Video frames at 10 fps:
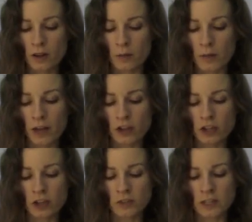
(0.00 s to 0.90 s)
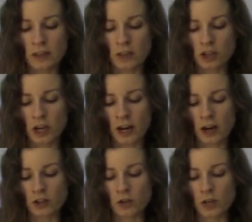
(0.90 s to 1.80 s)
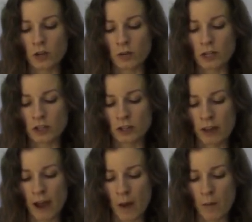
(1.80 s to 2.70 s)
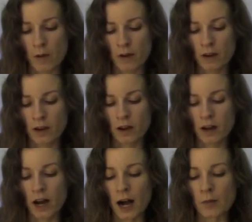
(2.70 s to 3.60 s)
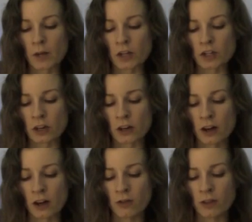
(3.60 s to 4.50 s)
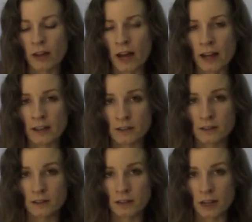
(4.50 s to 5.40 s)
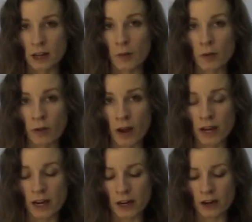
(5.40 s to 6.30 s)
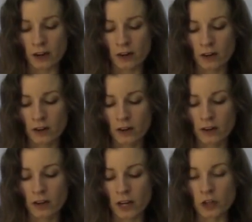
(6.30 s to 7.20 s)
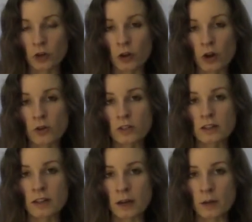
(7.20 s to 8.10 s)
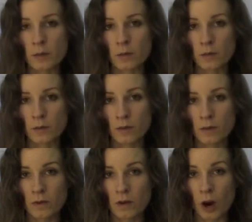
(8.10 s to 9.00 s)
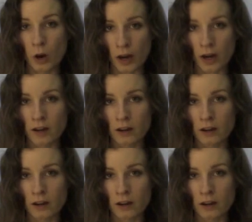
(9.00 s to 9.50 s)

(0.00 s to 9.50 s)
Bell shifted in the chair so he could reach the lamp. "I'm going to turn off the light, and I'll be right here, and you'll go to sleep. Okay?"